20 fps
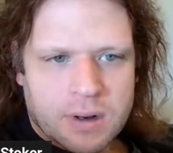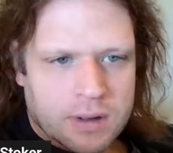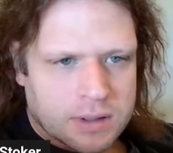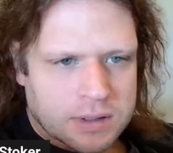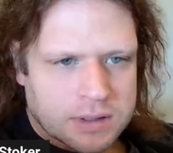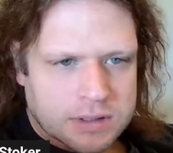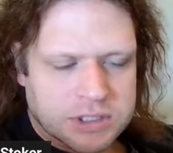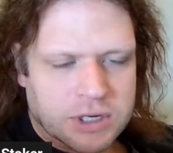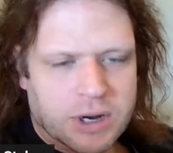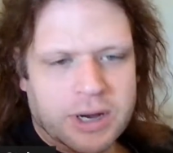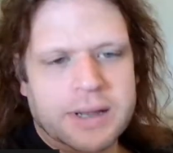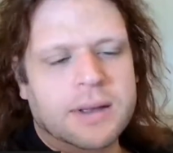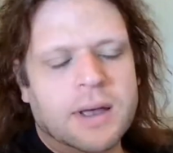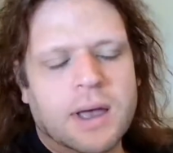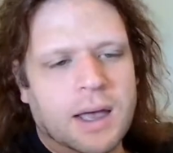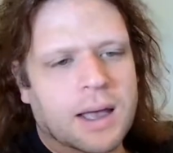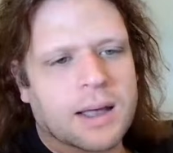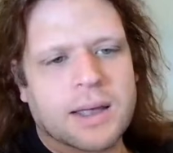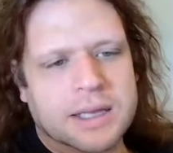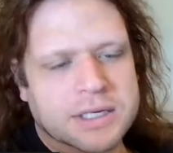Sorry,
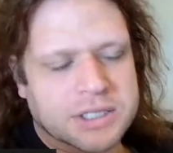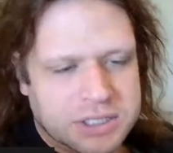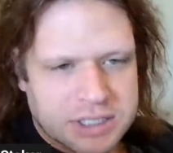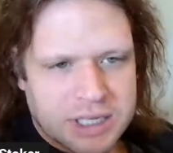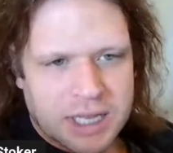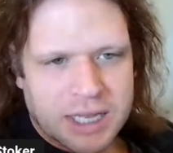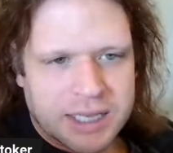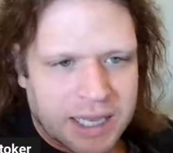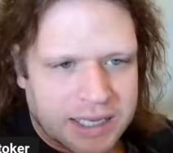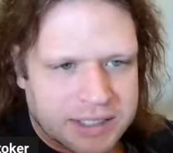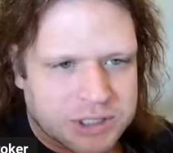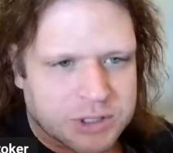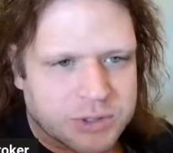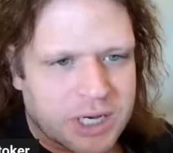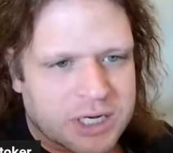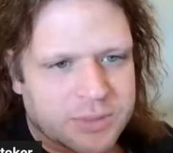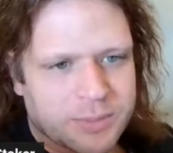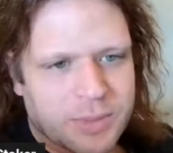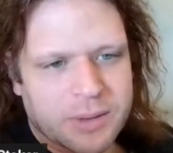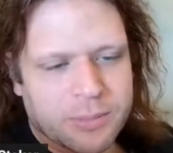I got
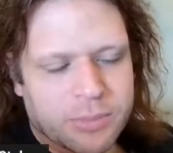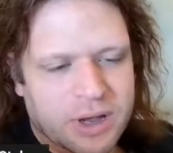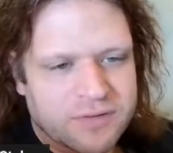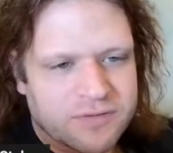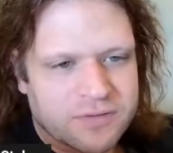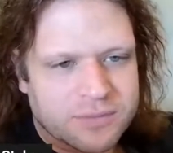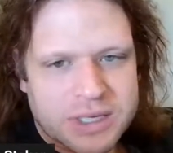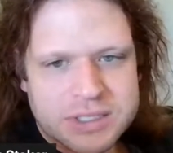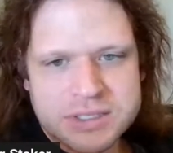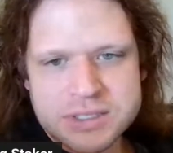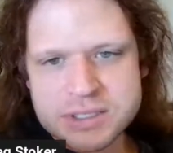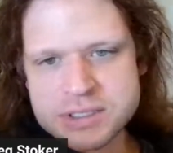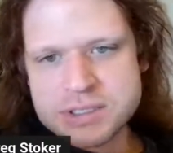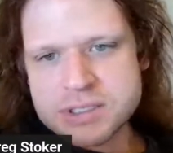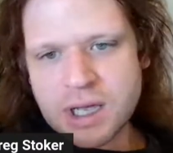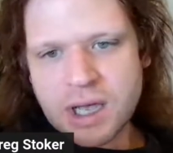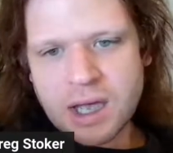distracted by a private message